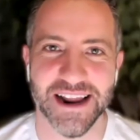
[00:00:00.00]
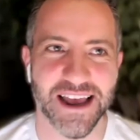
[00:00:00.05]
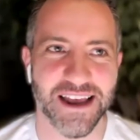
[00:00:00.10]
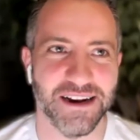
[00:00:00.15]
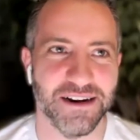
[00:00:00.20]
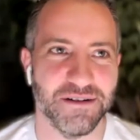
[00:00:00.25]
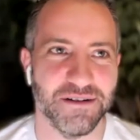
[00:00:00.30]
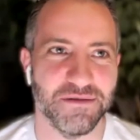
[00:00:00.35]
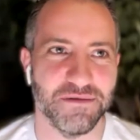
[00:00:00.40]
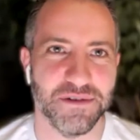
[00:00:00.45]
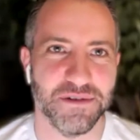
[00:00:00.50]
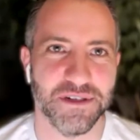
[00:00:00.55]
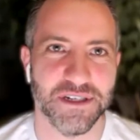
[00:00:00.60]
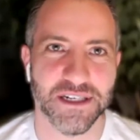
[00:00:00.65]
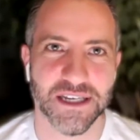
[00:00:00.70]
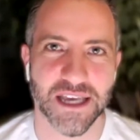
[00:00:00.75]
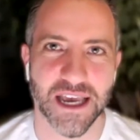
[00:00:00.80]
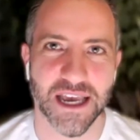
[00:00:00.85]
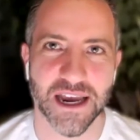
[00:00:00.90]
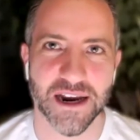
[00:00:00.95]
and
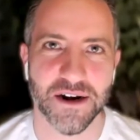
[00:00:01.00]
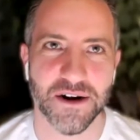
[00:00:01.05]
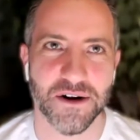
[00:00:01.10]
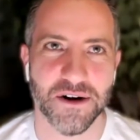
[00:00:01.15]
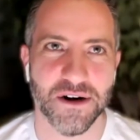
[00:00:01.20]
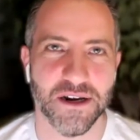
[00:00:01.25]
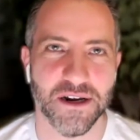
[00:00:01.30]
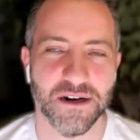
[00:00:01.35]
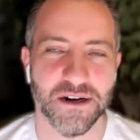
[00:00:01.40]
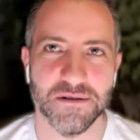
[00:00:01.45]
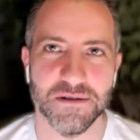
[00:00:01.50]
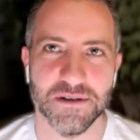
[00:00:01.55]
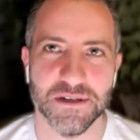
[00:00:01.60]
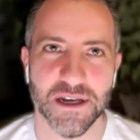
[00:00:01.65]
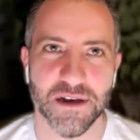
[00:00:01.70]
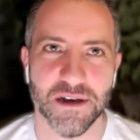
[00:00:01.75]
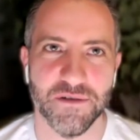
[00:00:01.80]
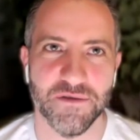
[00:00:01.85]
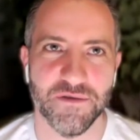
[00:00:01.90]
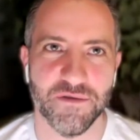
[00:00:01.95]
scared and
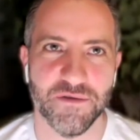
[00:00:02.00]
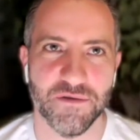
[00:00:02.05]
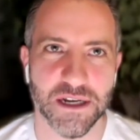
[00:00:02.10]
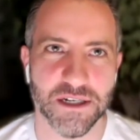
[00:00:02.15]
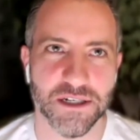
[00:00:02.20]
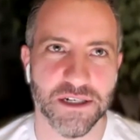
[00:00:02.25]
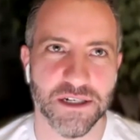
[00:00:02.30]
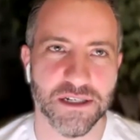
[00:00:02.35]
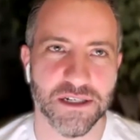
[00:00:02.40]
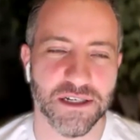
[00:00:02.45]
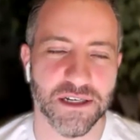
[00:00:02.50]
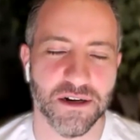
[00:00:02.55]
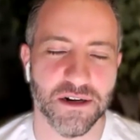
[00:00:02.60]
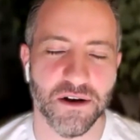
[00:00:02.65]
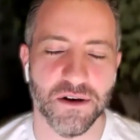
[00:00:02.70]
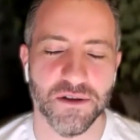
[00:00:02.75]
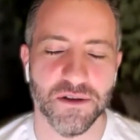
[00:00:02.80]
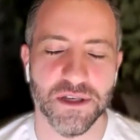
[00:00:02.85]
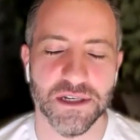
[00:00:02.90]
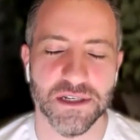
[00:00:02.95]
self-righteous and
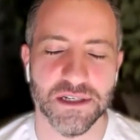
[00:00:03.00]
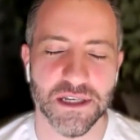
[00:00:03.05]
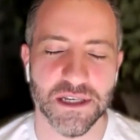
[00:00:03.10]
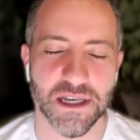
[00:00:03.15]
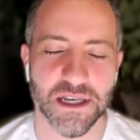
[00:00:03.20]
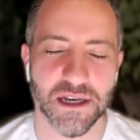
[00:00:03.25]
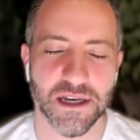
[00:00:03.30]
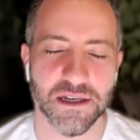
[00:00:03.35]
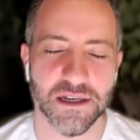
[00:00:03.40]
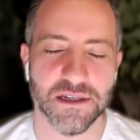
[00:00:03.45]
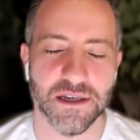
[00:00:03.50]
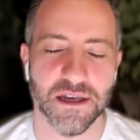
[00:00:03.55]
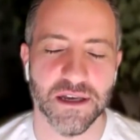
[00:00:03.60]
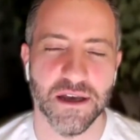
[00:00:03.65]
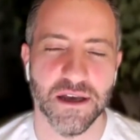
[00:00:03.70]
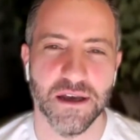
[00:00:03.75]
all these things